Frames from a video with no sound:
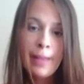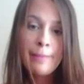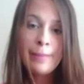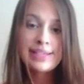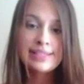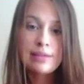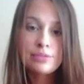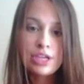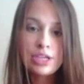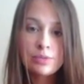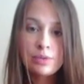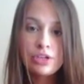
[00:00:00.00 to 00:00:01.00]
My
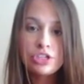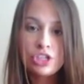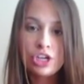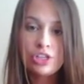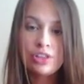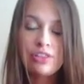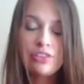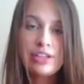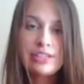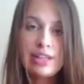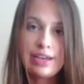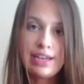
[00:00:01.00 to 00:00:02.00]
subjects were ensured that their
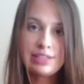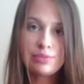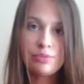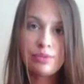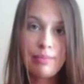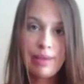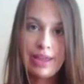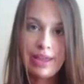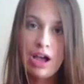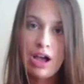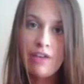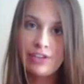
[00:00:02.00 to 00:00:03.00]
identities would remain
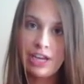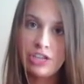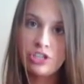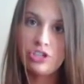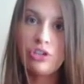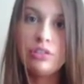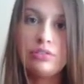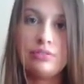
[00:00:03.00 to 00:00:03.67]
confidential.